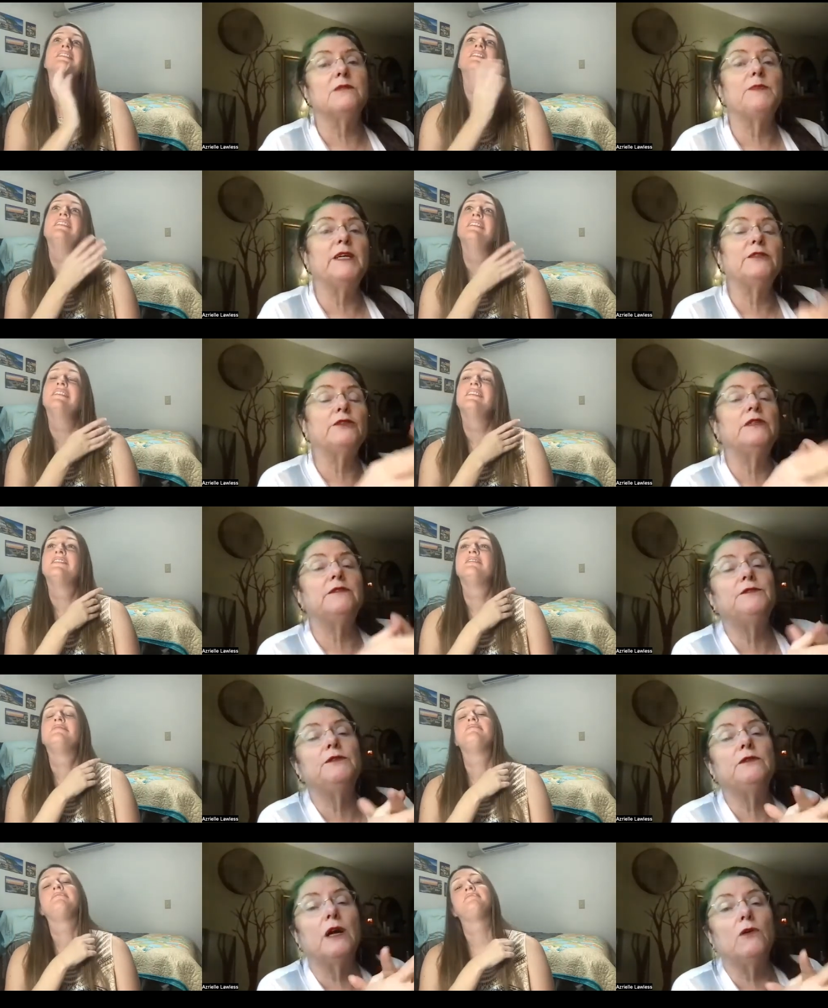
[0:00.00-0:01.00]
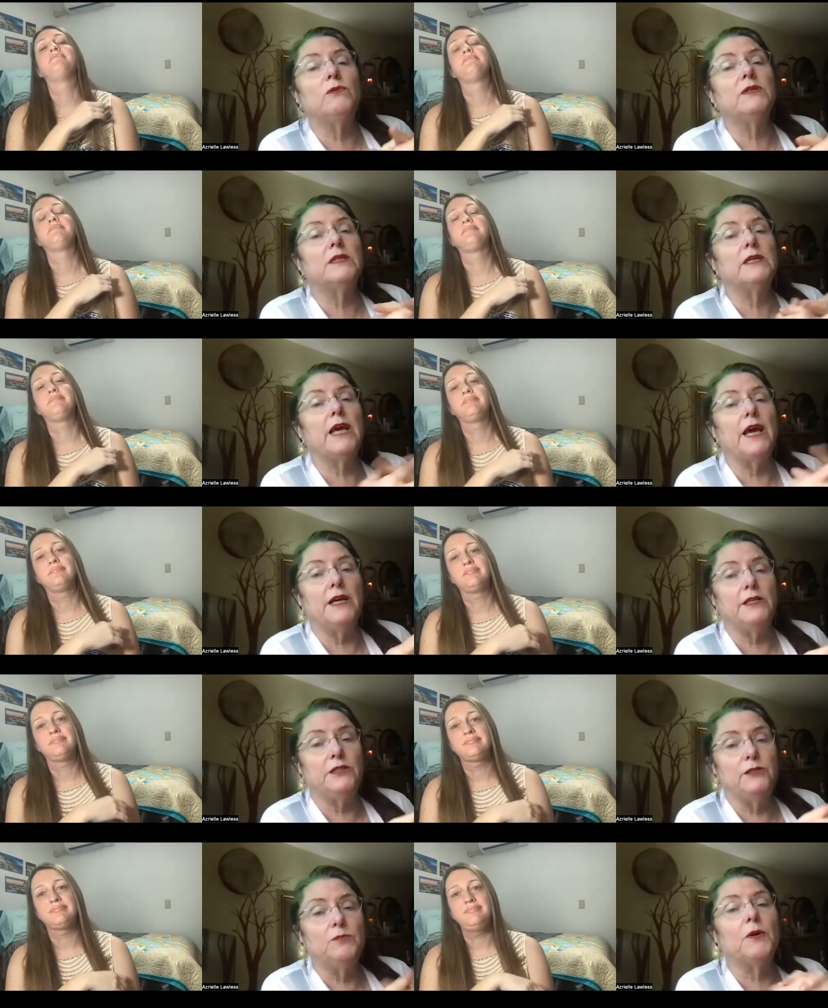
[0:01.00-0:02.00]
Speaker 1: especially if you go with the
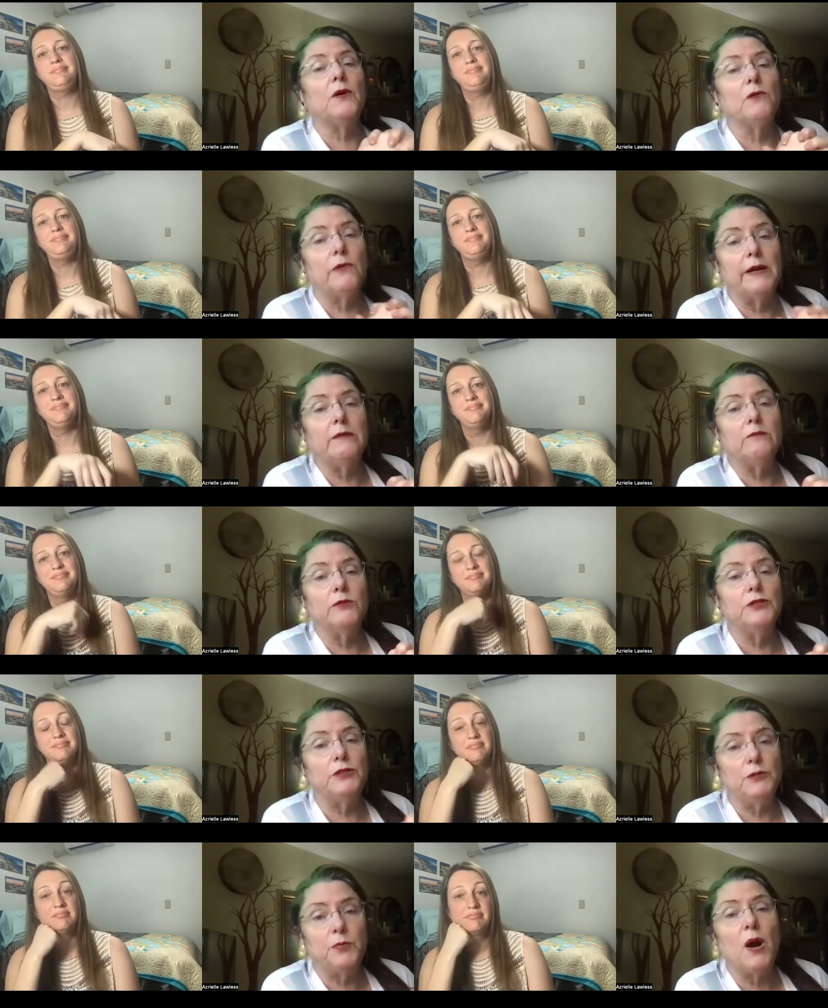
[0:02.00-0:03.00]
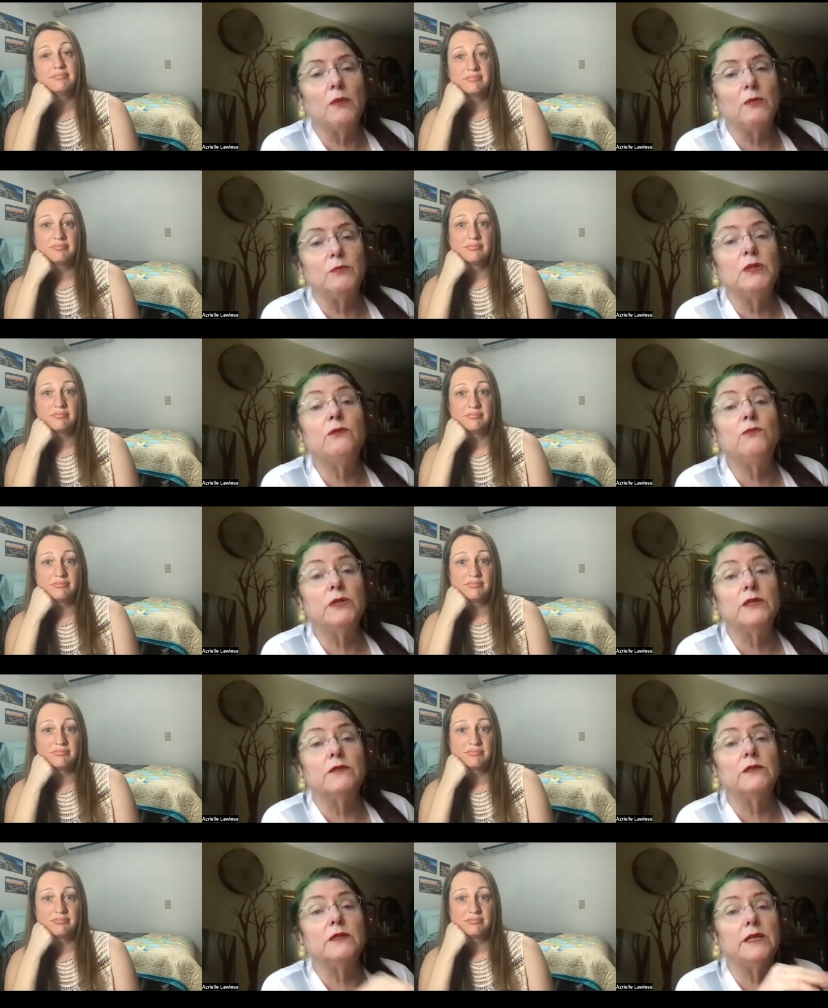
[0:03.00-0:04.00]
KU program, which you probably
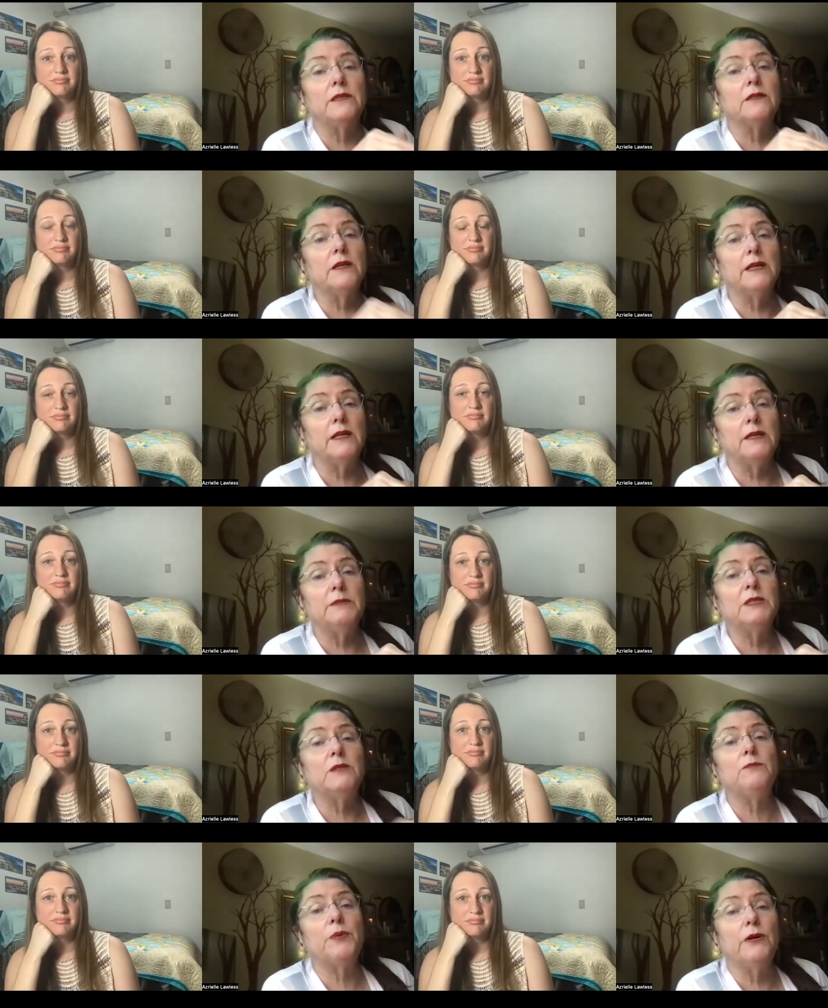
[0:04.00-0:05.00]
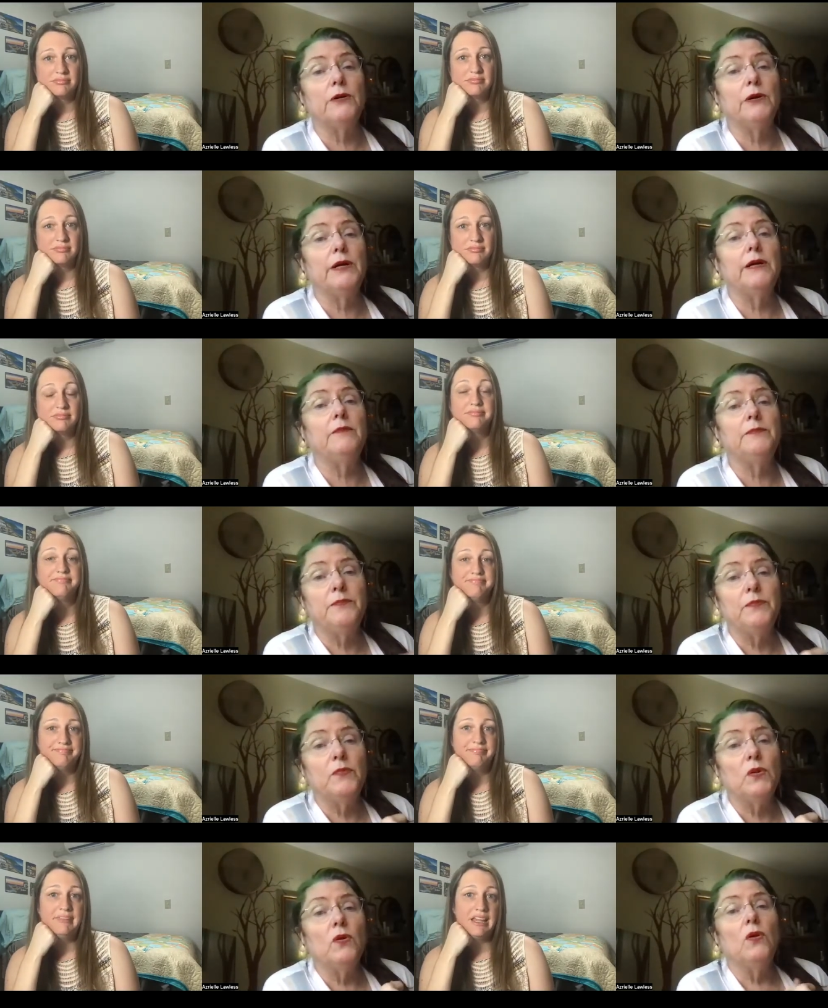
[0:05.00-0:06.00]
will, the Kindle Unlimited program.
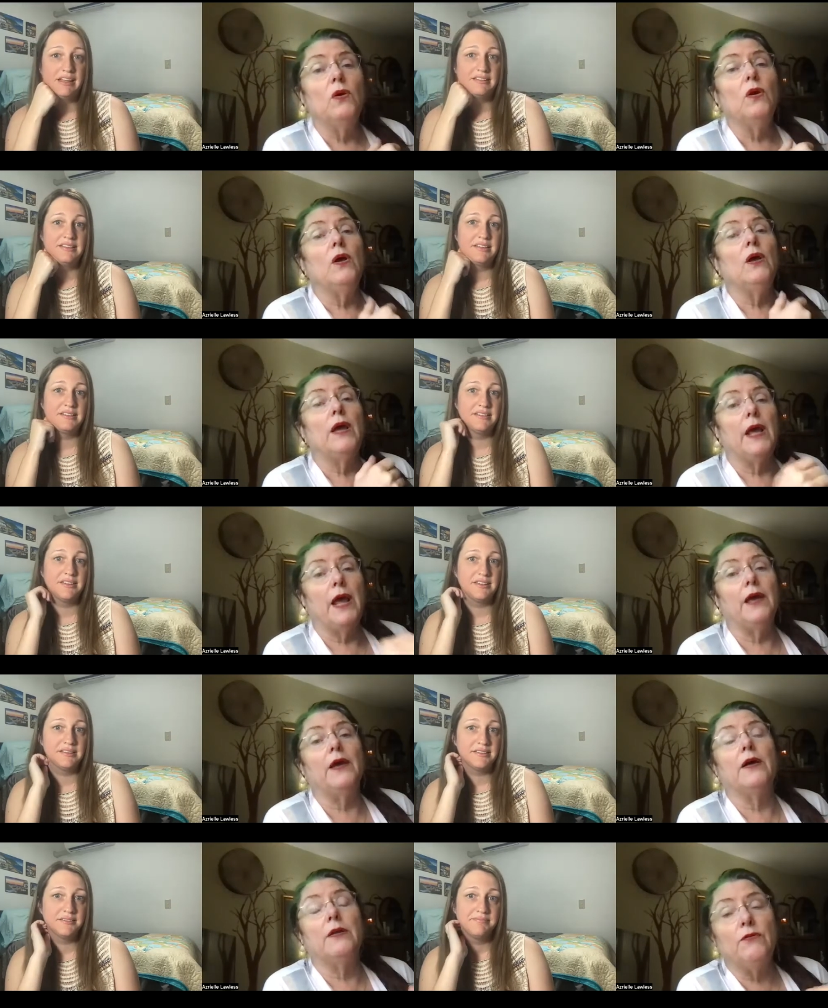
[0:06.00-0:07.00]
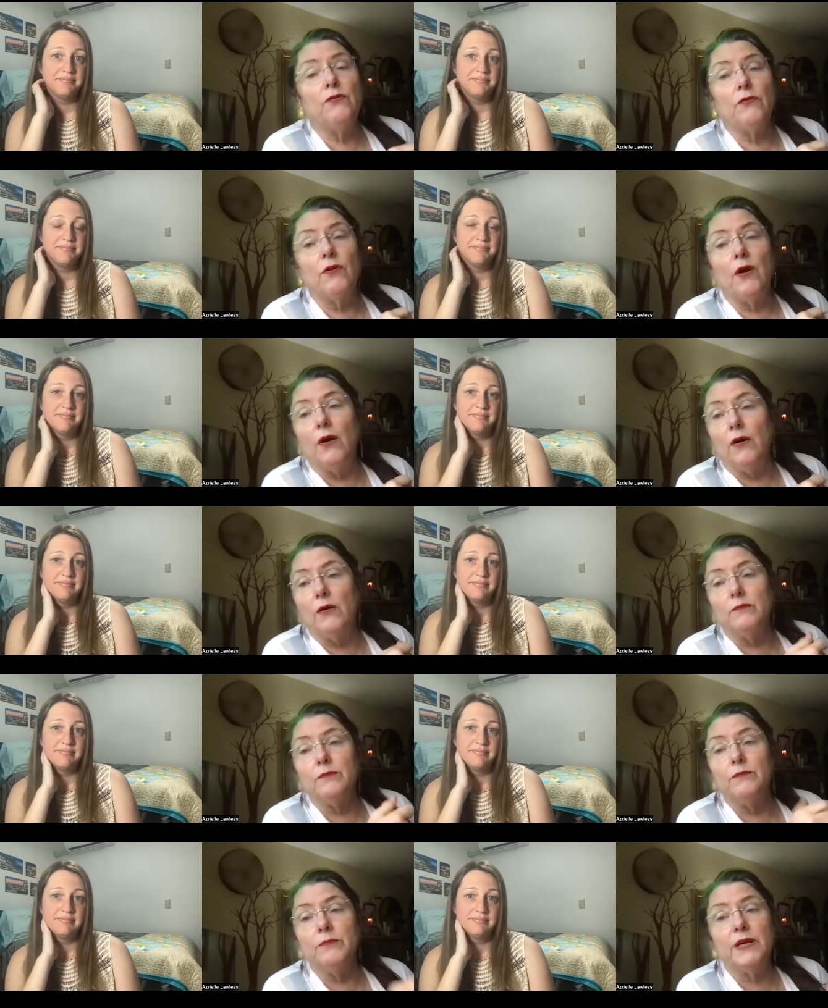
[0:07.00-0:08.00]
Speaker 2: Yes, yes, yes. yes.
Speaker 1: And uh,
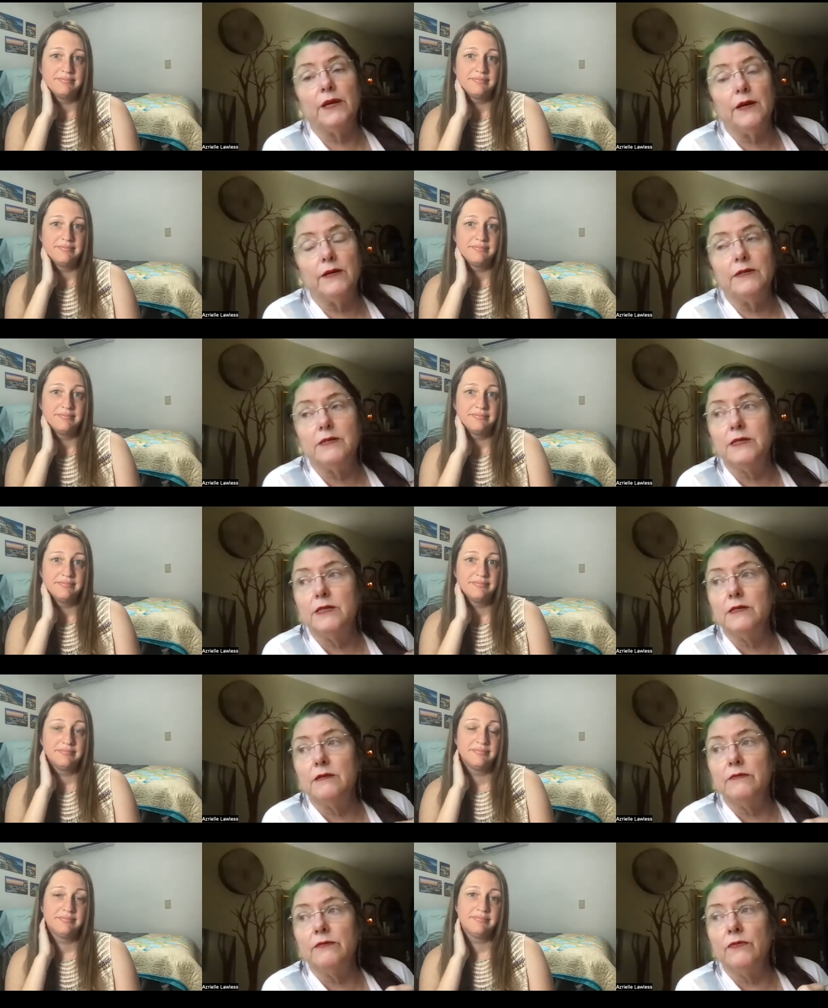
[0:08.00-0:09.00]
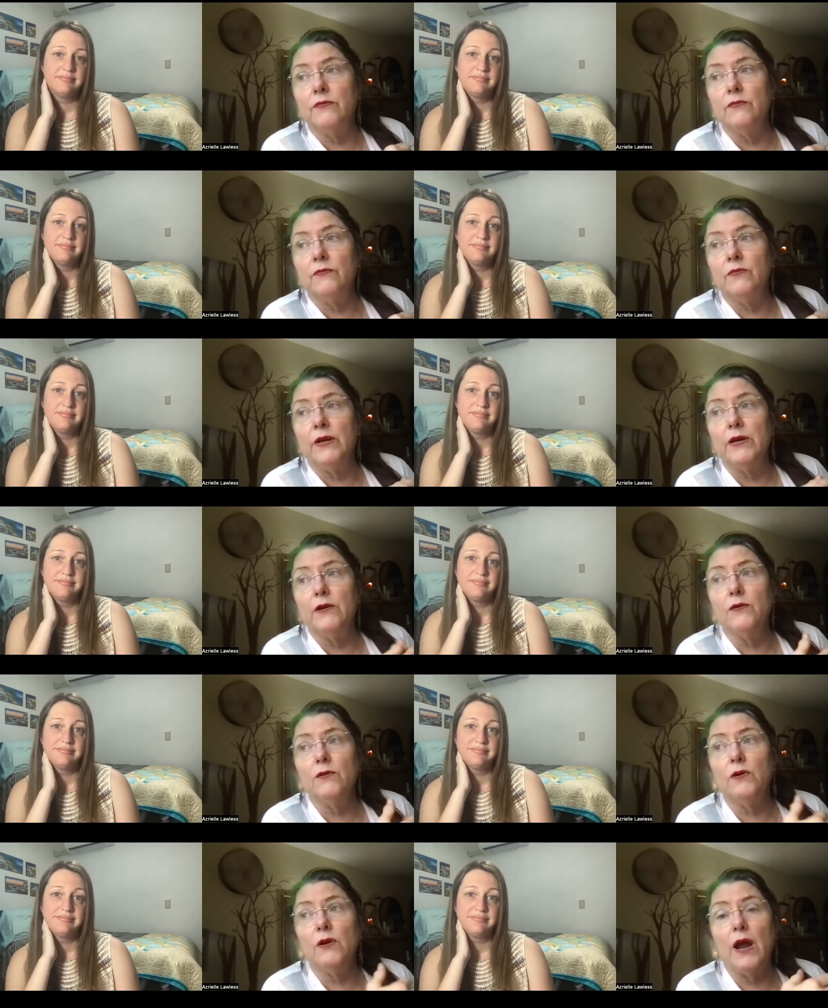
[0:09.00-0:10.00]
because
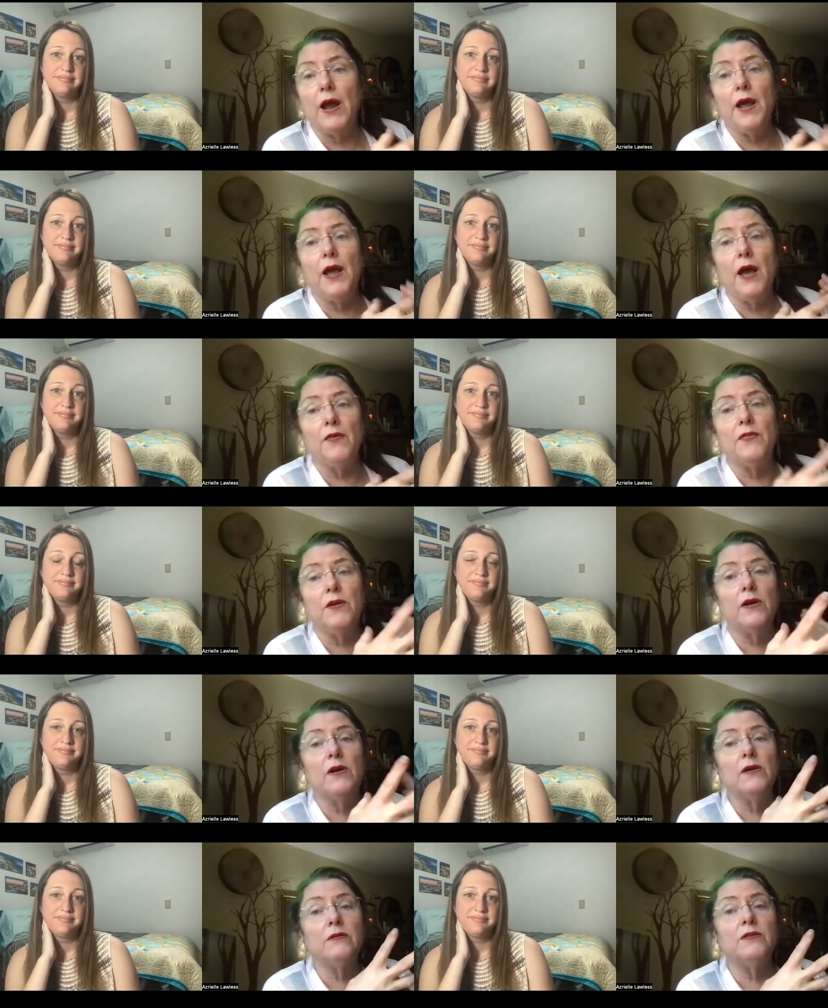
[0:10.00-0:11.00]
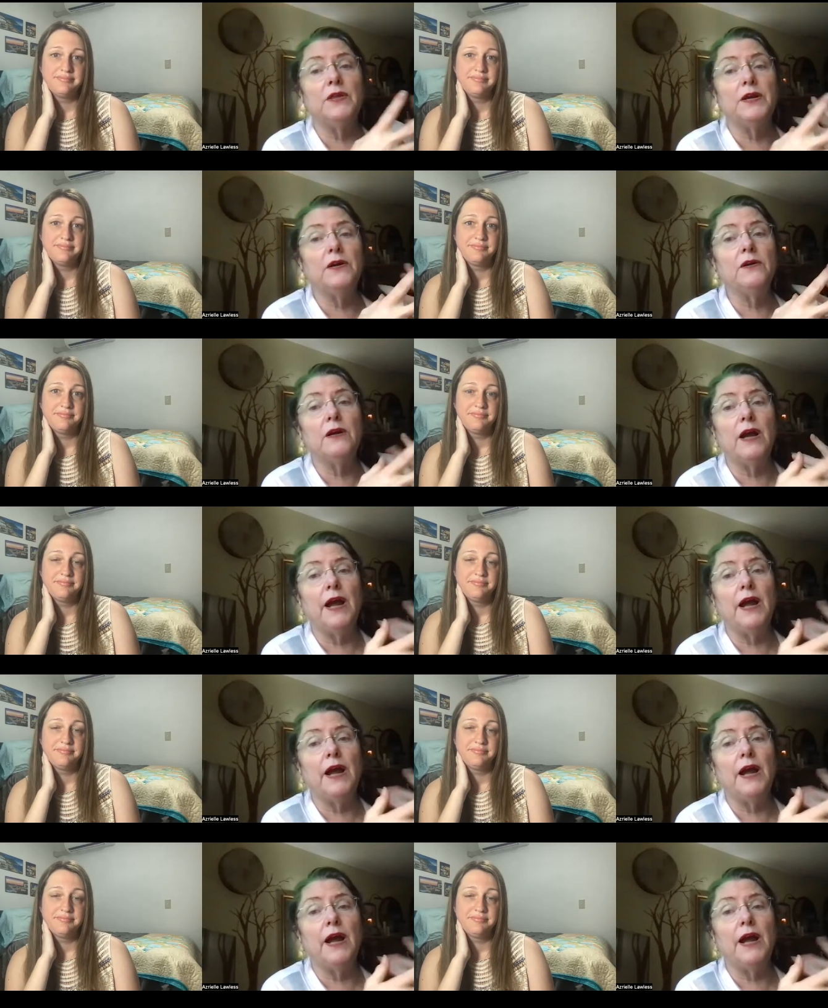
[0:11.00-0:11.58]
their their their